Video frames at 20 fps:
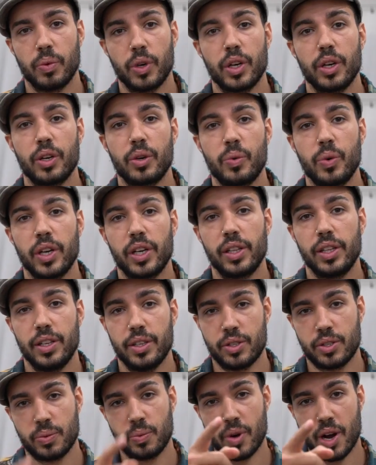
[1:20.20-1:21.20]
We're gonna
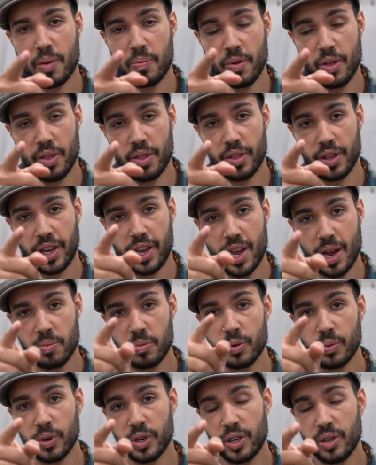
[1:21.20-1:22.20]
quickly swap the
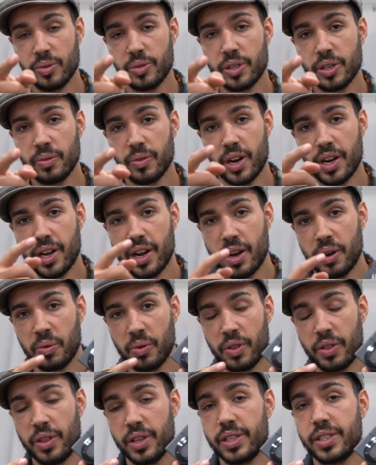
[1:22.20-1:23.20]
camera we're using right now
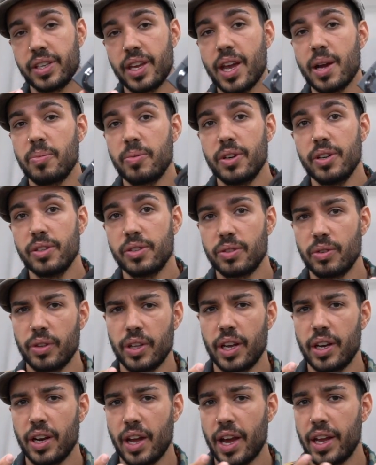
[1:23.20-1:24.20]
with this camera so
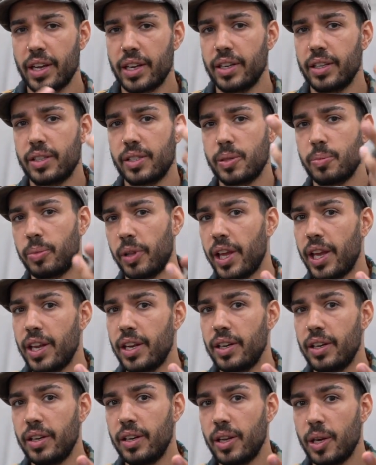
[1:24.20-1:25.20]
that I can
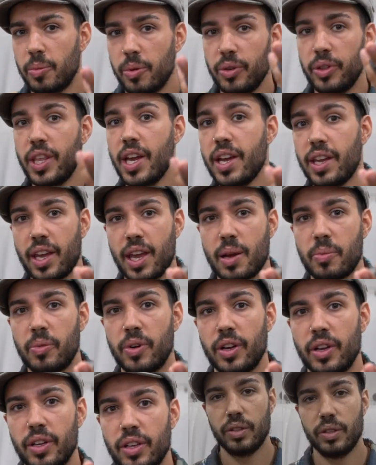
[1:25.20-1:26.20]
explain about that camera.